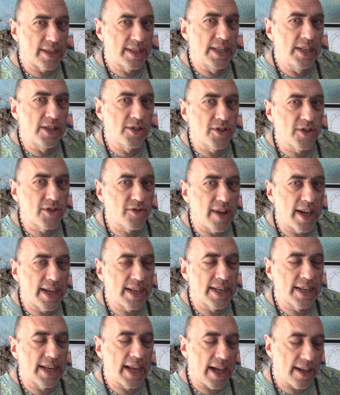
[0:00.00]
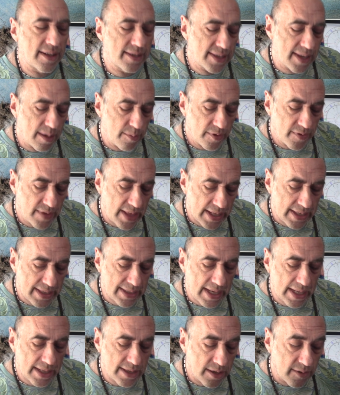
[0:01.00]
need to straighten out some of that
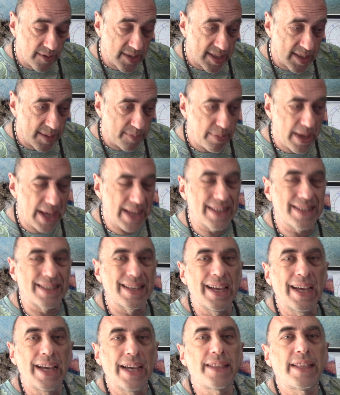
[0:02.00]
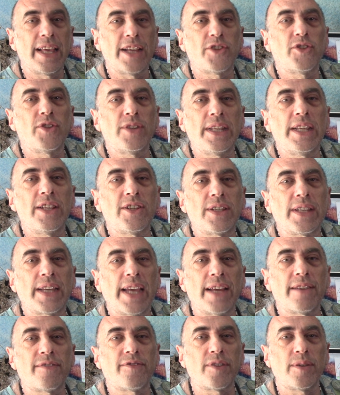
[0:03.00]
sense of space that you need to
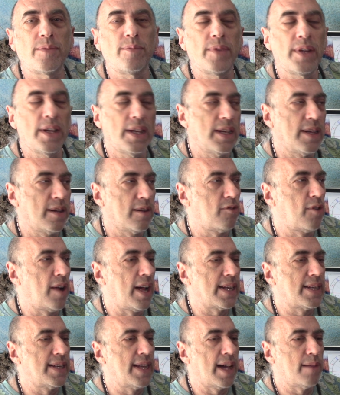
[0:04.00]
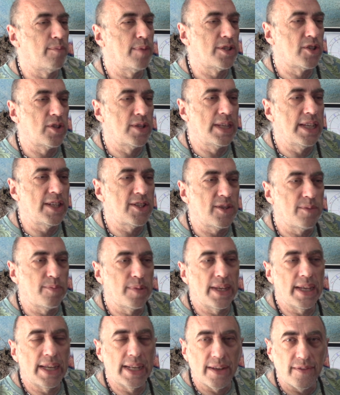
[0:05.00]
get from right now. But you need to
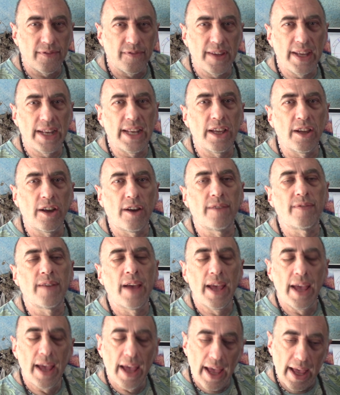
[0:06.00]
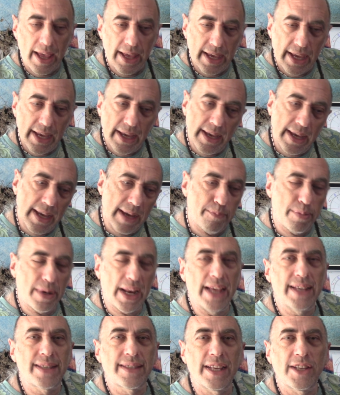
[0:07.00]
be in a feeling of a
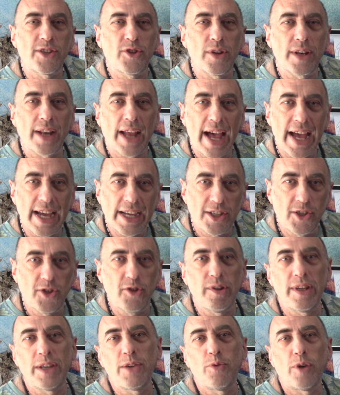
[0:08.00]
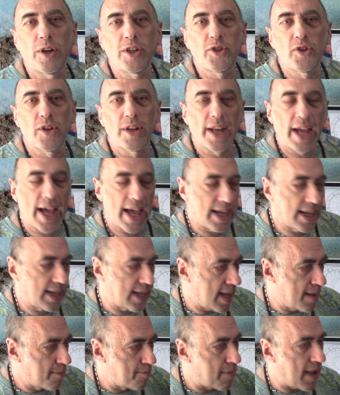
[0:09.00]
place that you like, doing what you
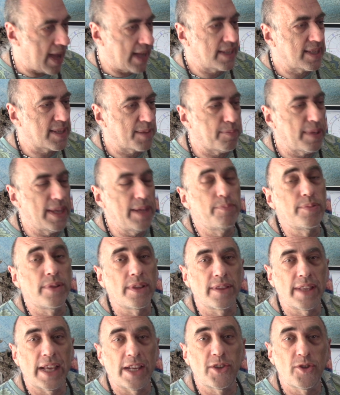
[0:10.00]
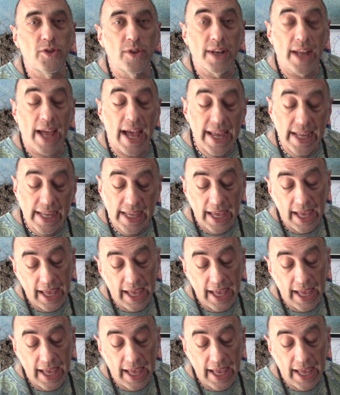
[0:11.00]
like, amongst people that you like,